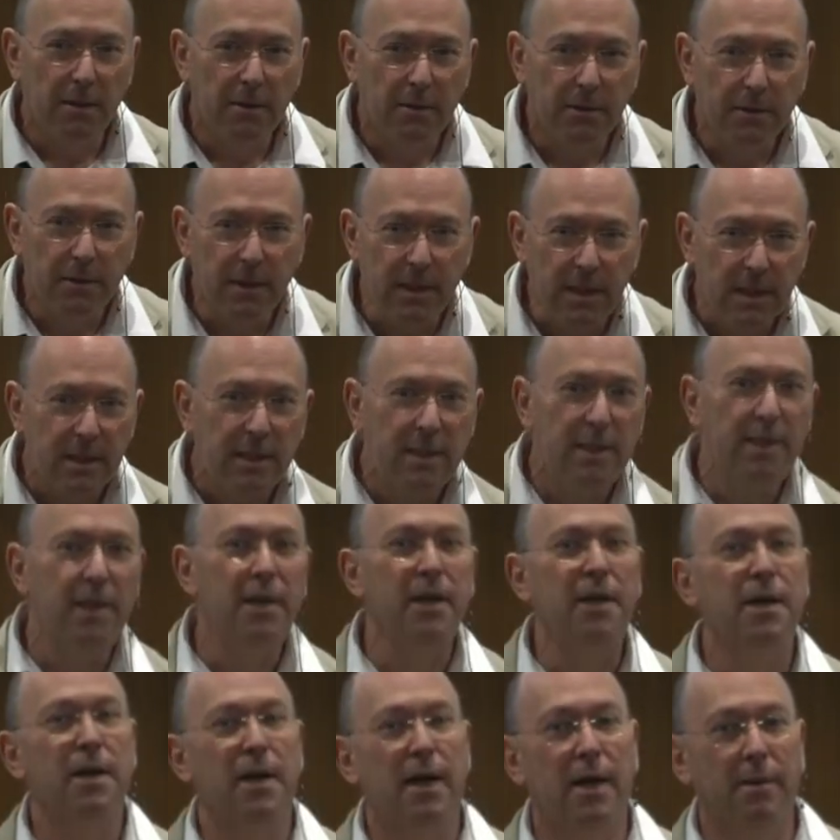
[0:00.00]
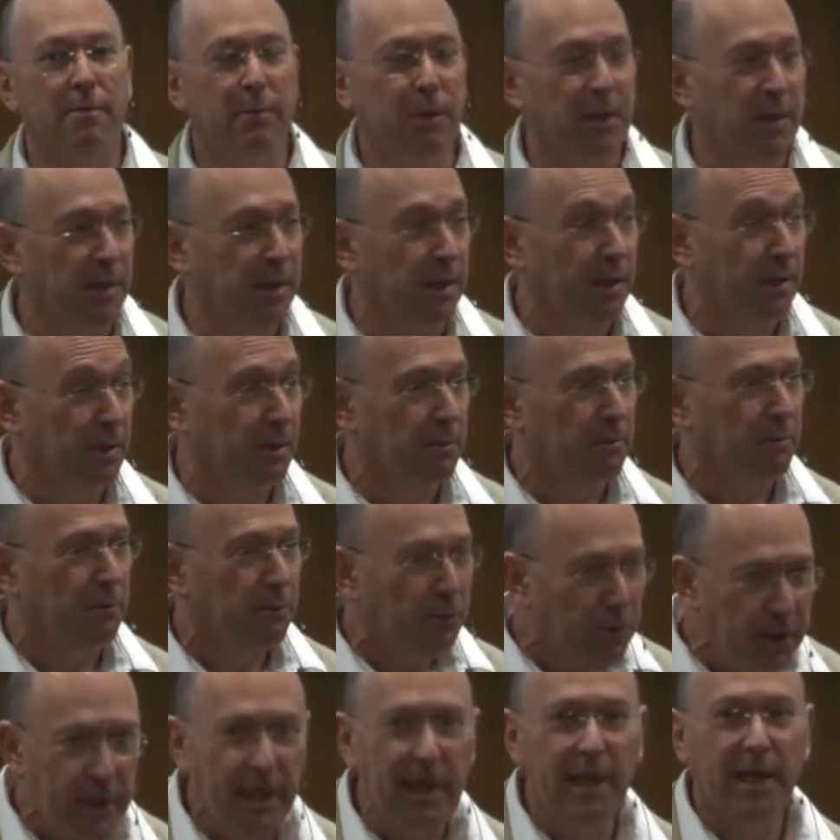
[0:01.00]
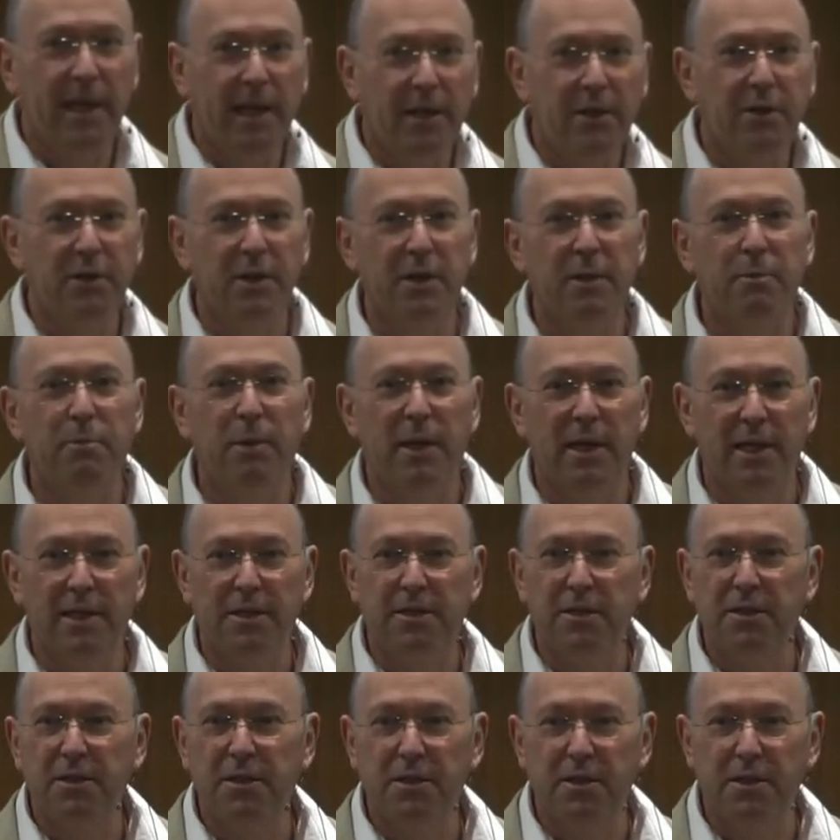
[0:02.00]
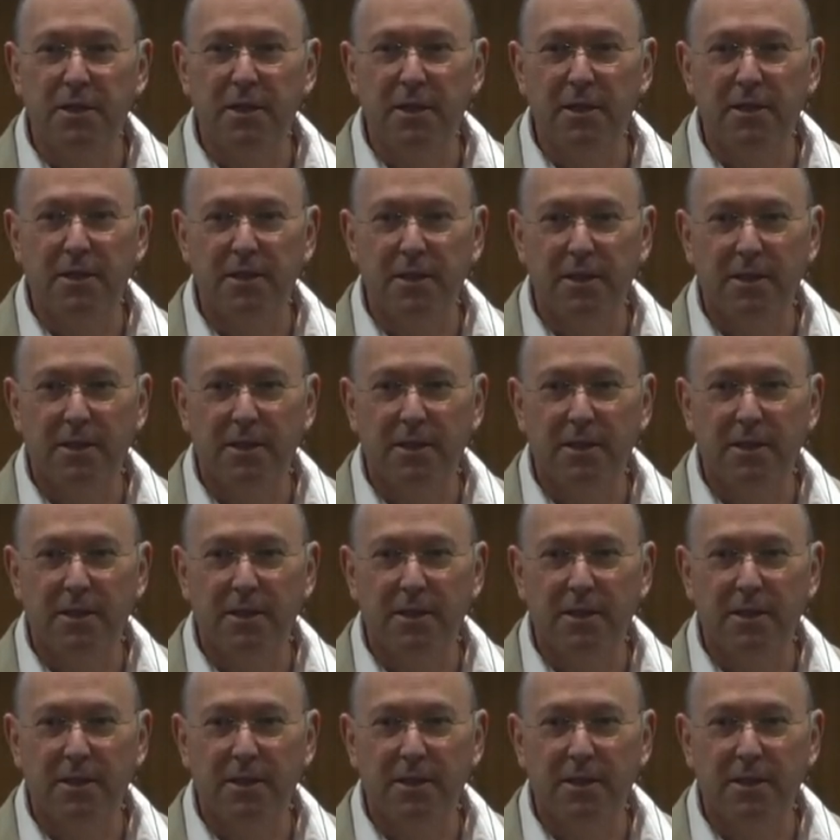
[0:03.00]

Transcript: this year I'm going to really get good at biostatistics.